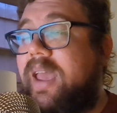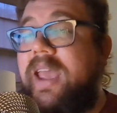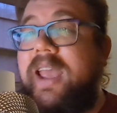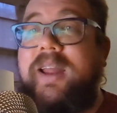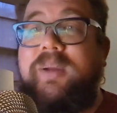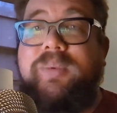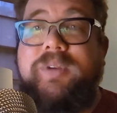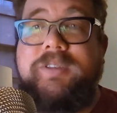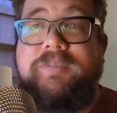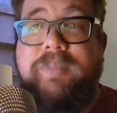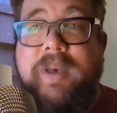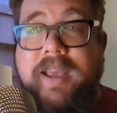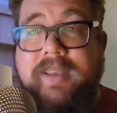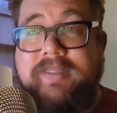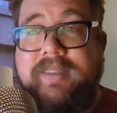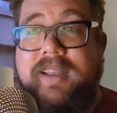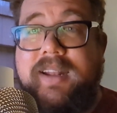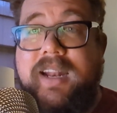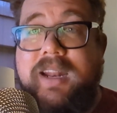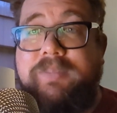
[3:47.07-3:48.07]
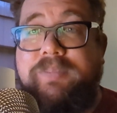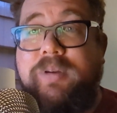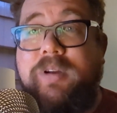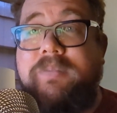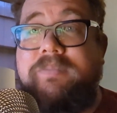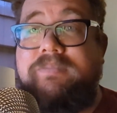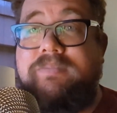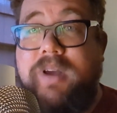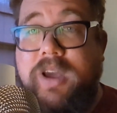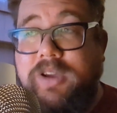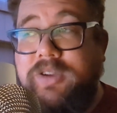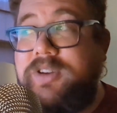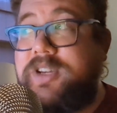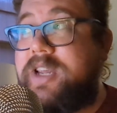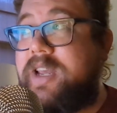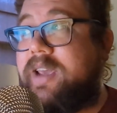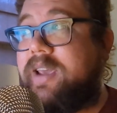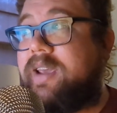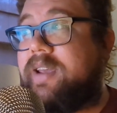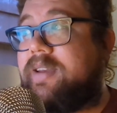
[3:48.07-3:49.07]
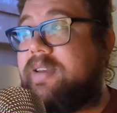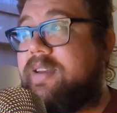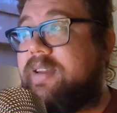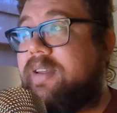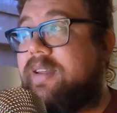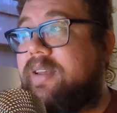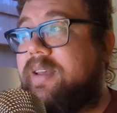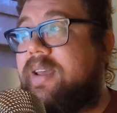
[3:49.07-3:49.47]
It was basically promoted